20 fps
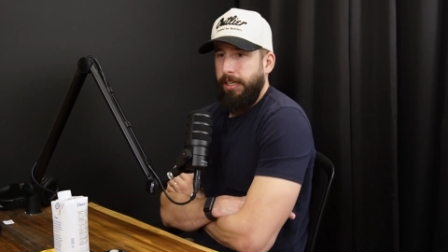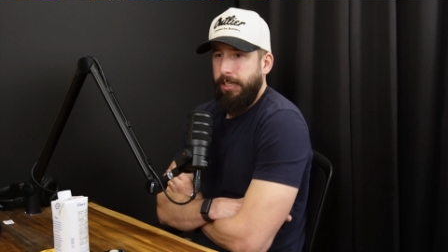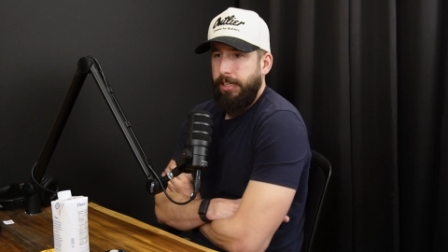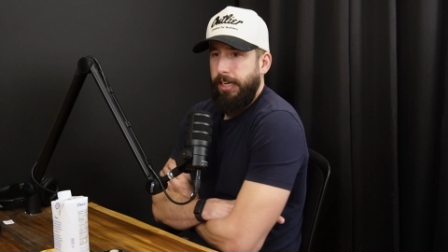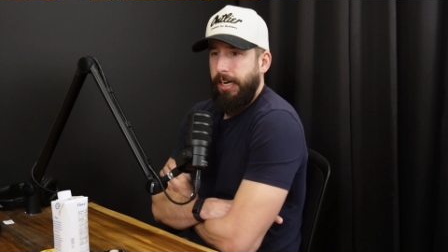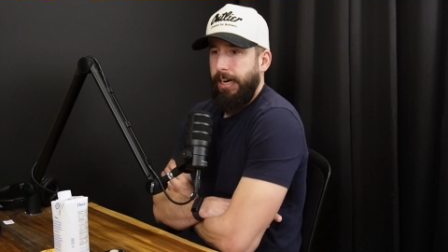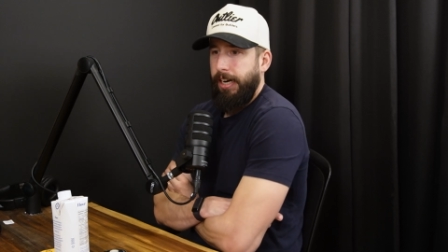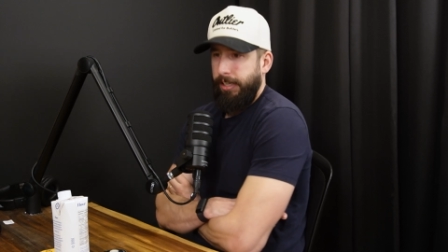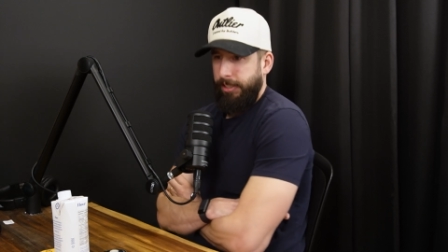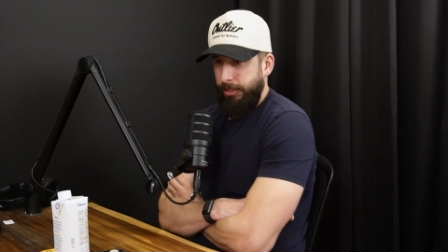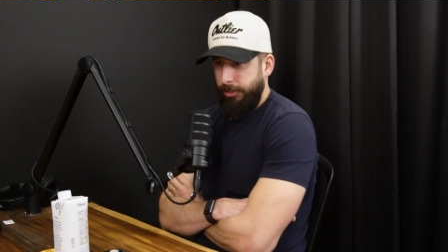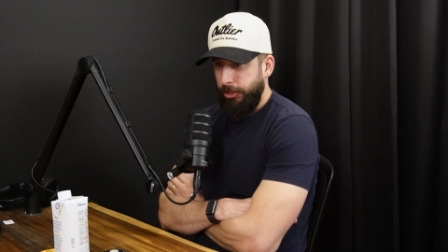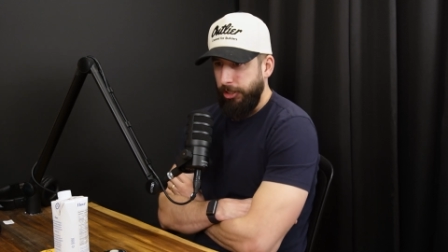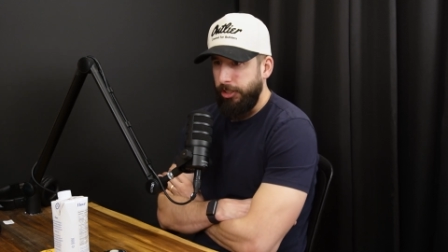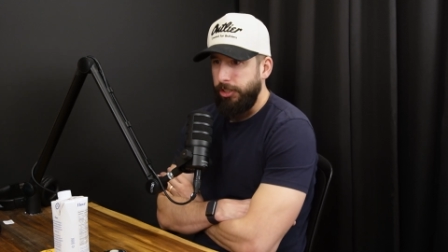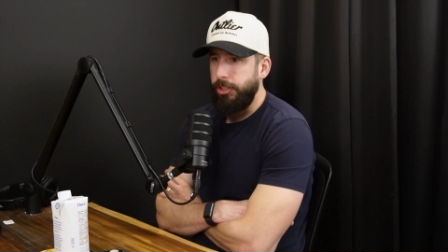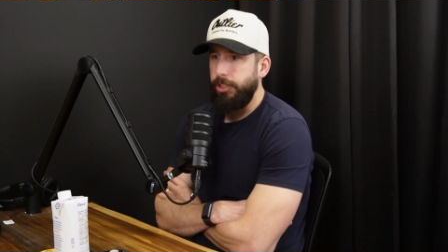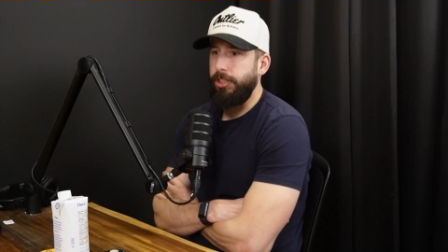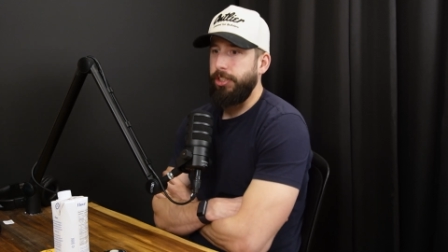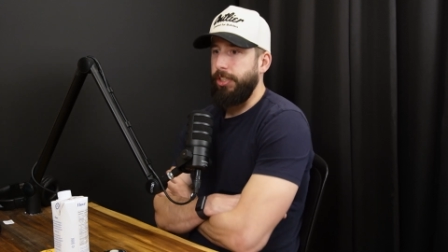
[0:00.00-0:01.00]
Yeah, I
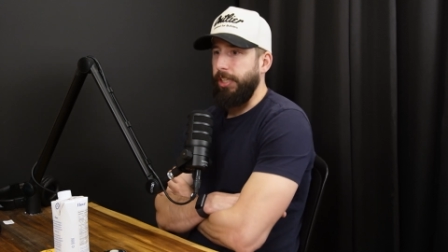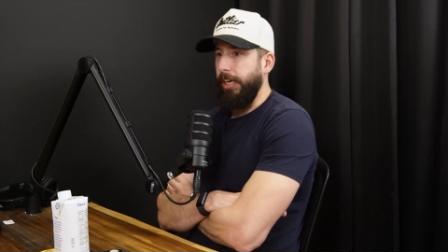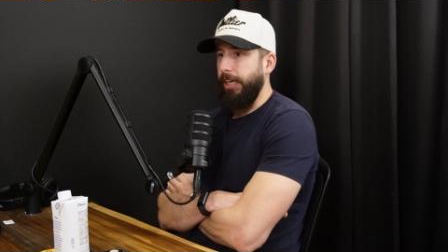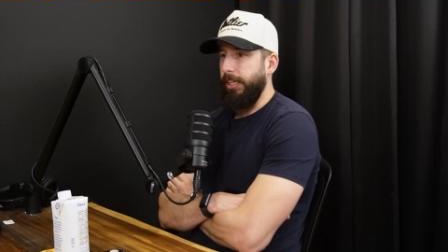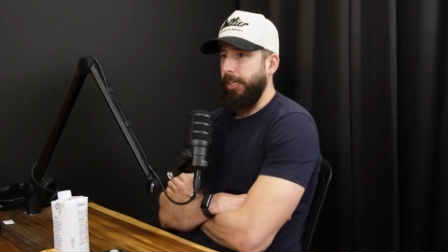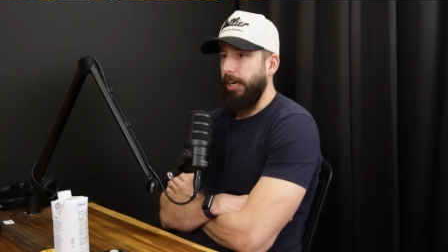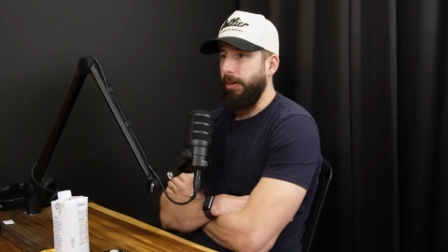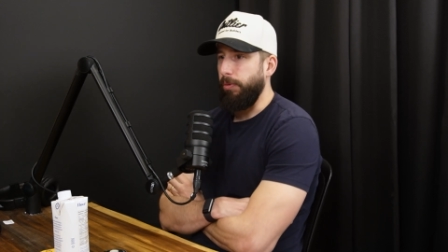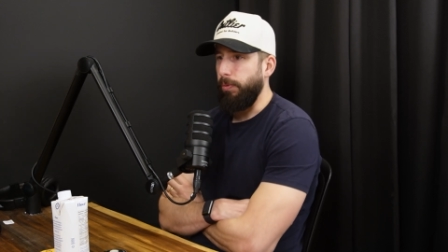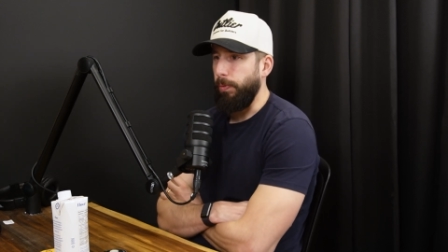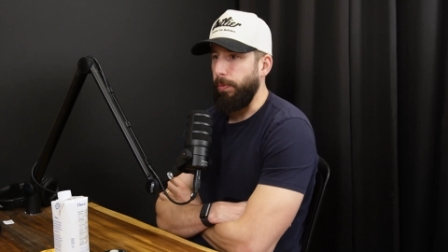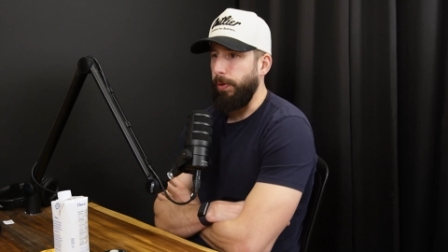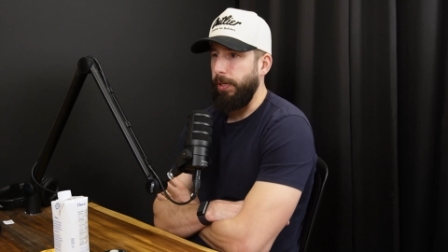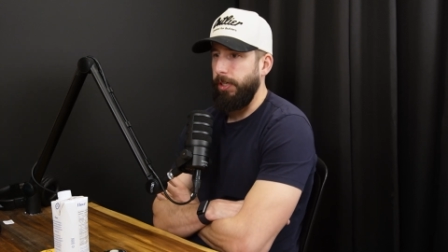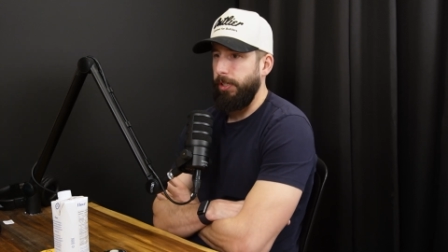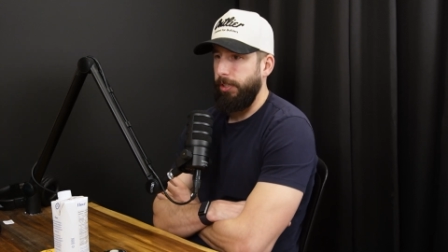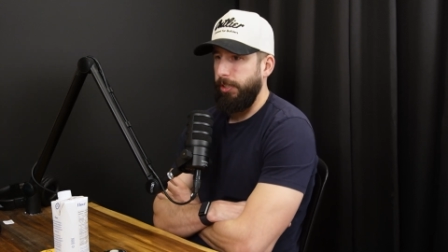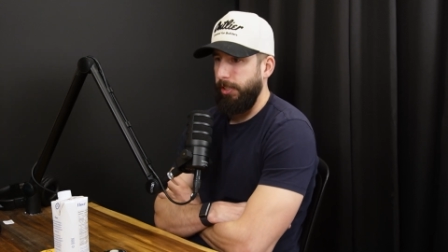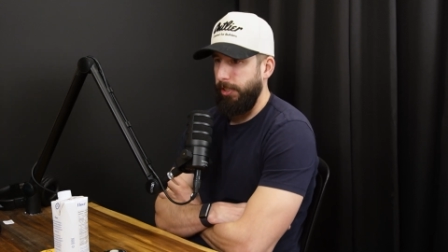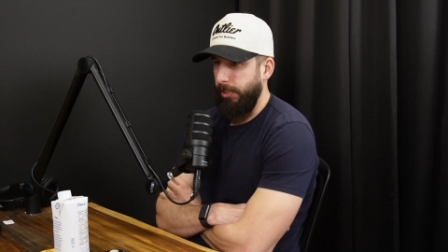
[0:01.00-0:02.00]
just think I
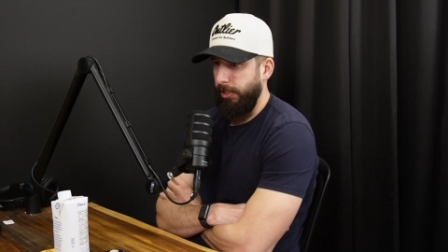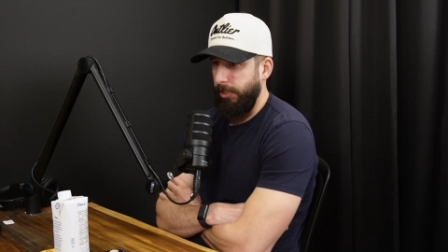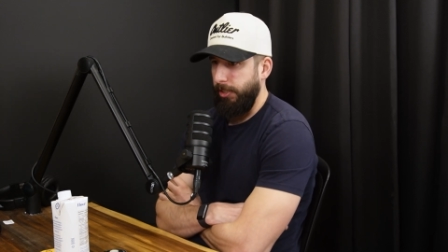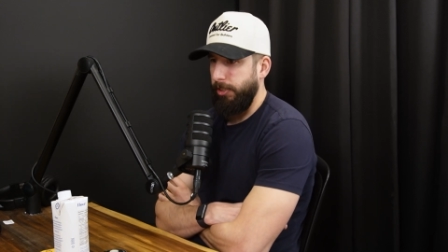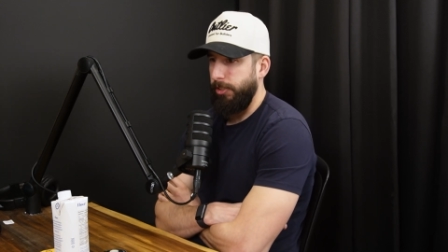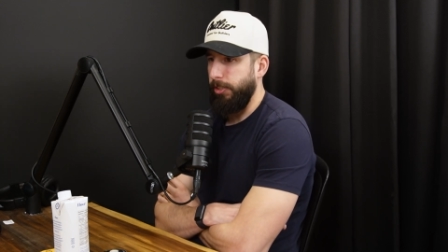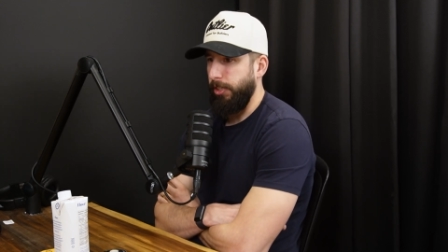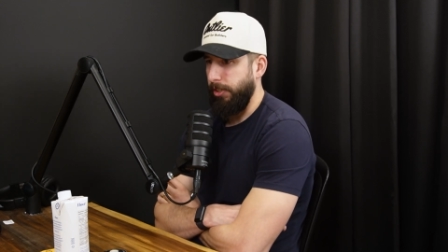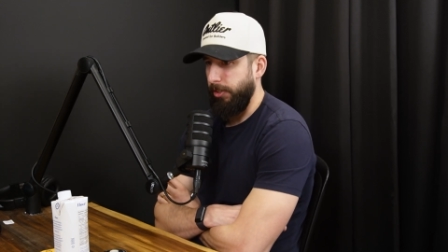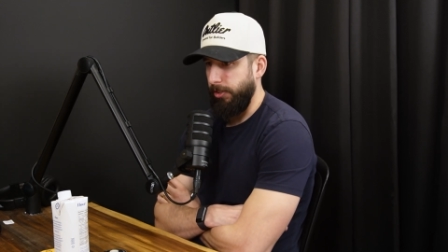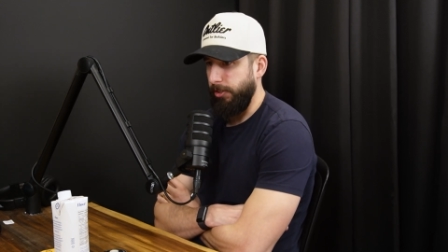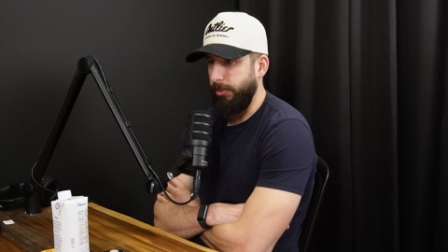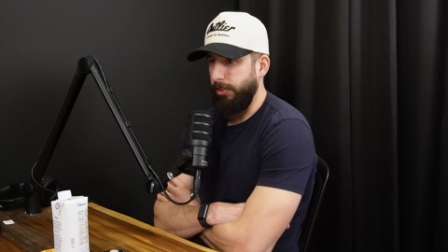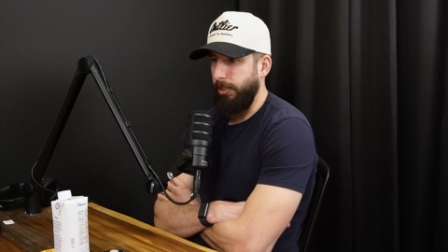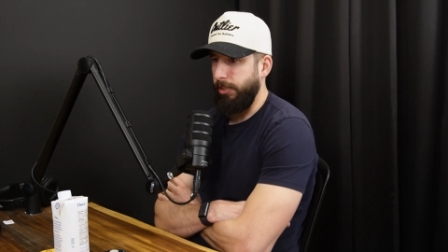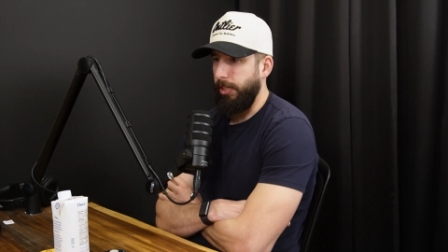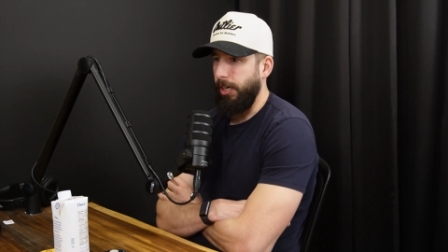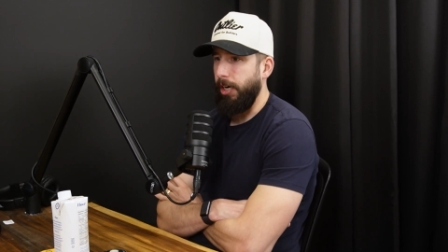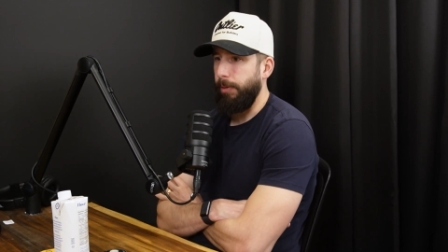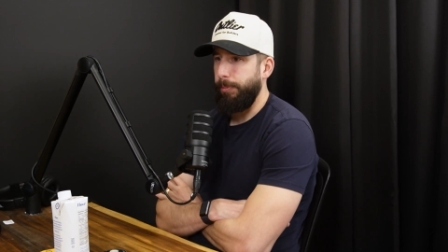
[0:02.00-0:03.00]
really turned the
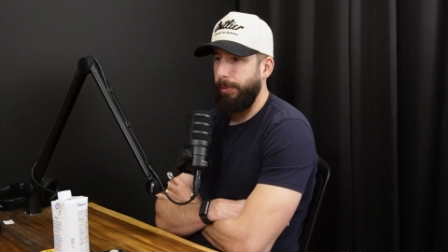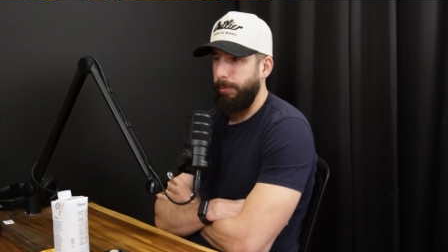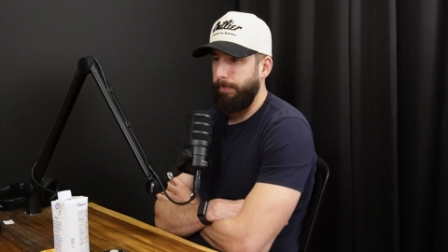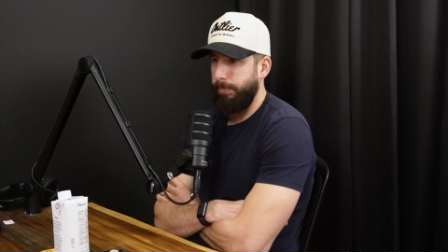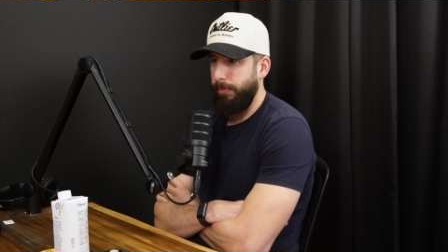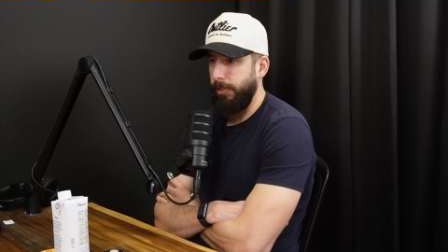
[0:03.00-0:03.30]
knob up